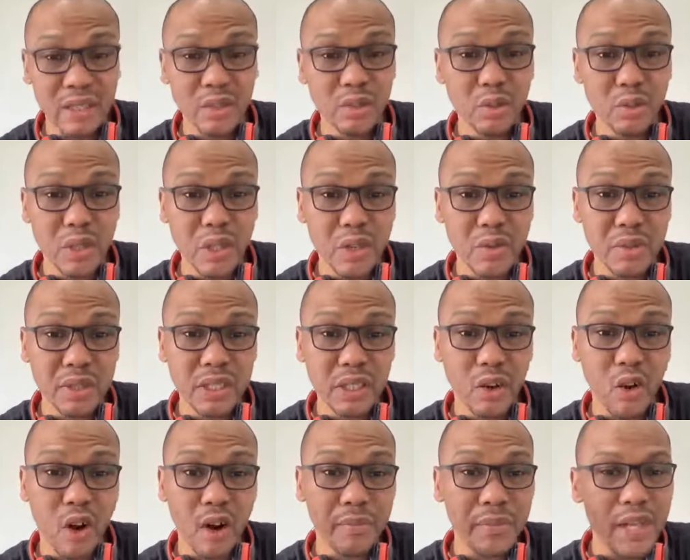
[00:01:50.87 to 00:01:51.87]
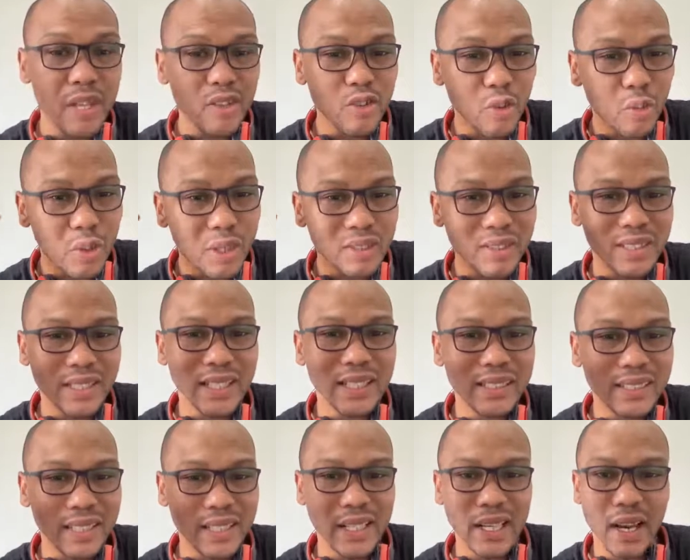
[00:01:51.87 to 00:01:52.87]
listen to the US economy, you will
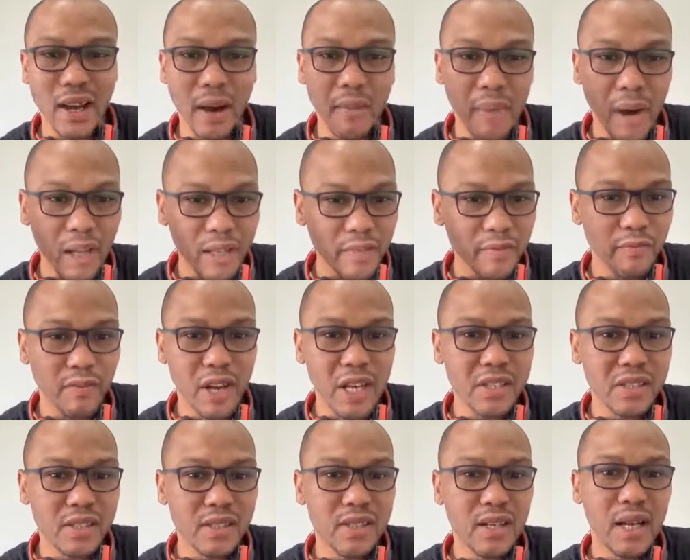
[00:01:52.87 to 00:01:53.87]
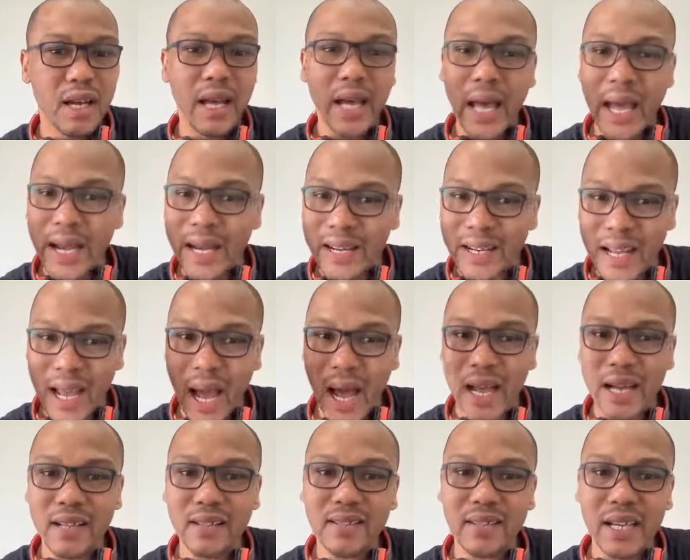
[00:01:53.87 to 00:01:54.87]
just hear about inflation. And then the
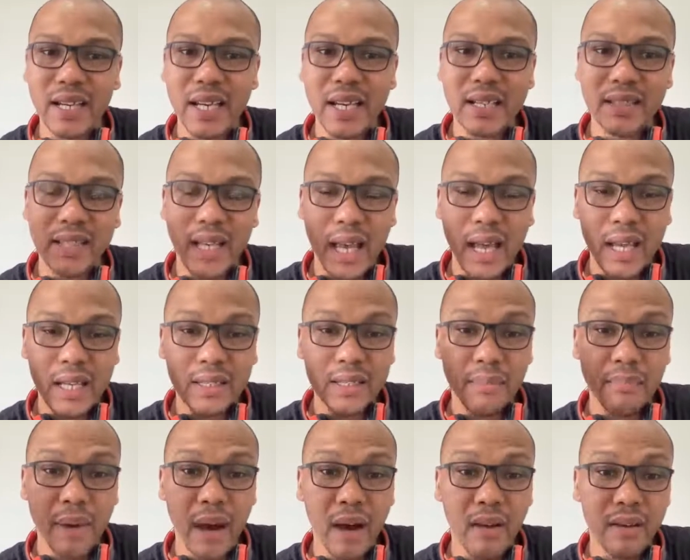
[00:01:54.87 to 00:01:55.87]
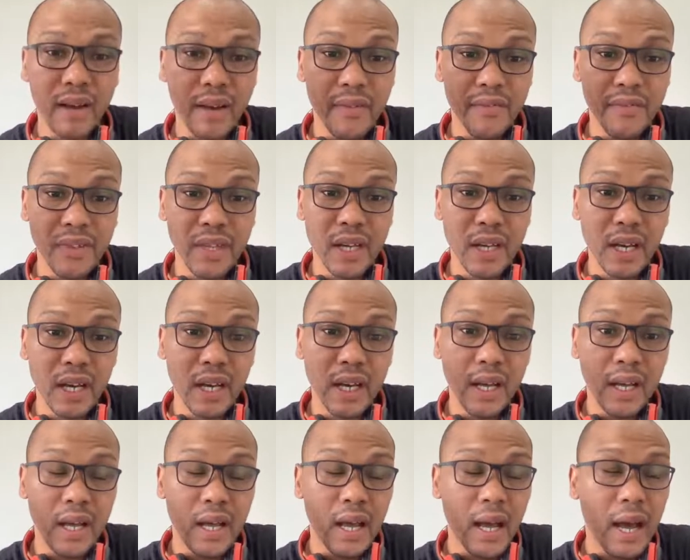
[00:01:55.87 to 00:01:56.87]
other thing is about
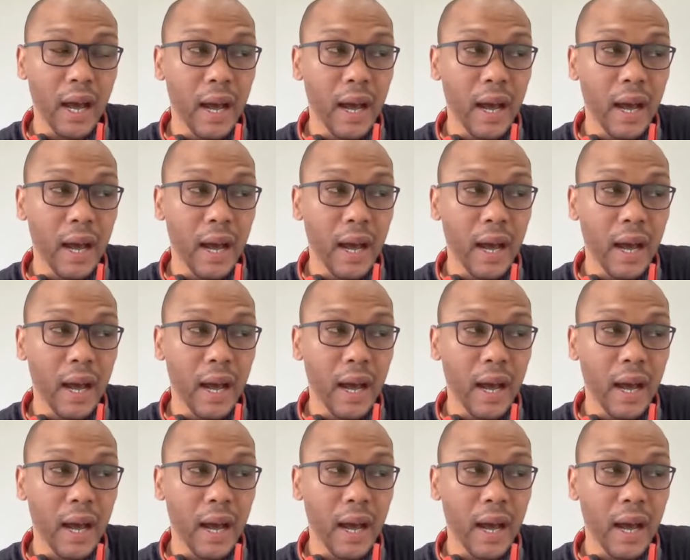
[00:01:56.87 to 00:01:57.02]
the